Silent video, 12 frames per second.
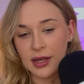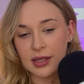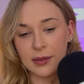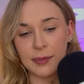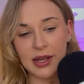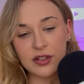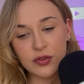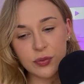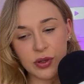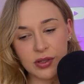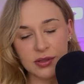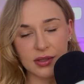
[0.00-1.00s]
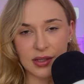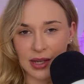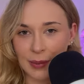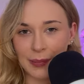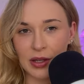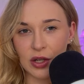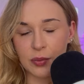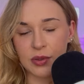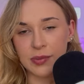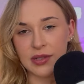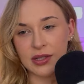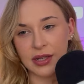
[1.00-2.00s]
The Page of Wands can be an
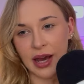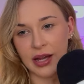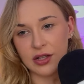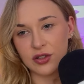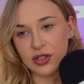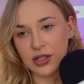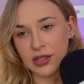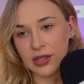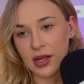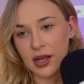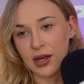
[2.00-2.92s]
optimistic energy.